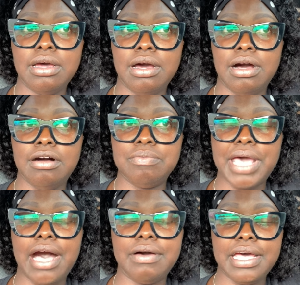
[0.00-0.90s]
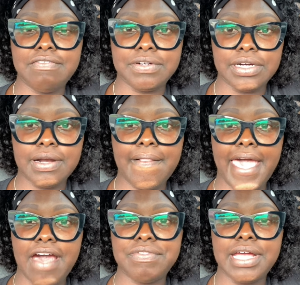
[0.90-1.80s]
Um, however,
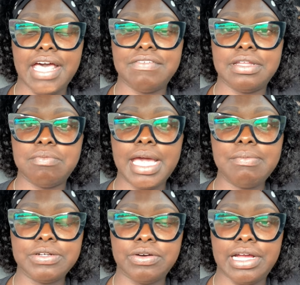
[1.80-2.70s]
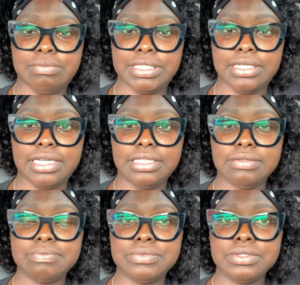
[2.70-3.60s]
after having the mammogram done,
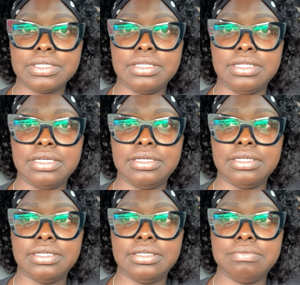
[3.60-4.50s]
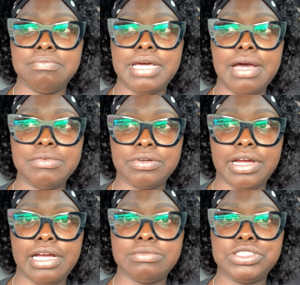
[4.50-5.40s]
the
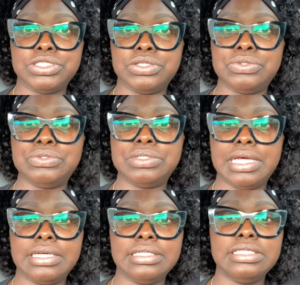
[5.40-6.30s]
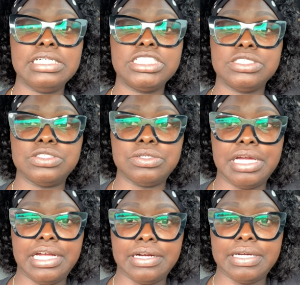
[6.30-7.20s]
mammogram showed an additional
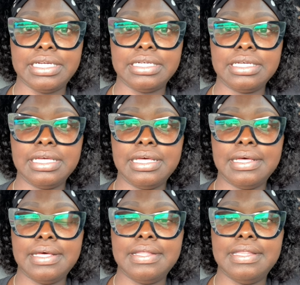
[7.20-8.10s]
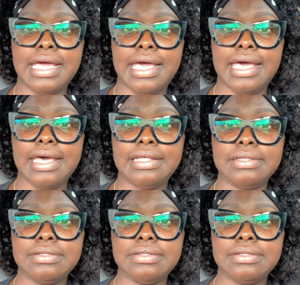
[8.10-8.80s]
area that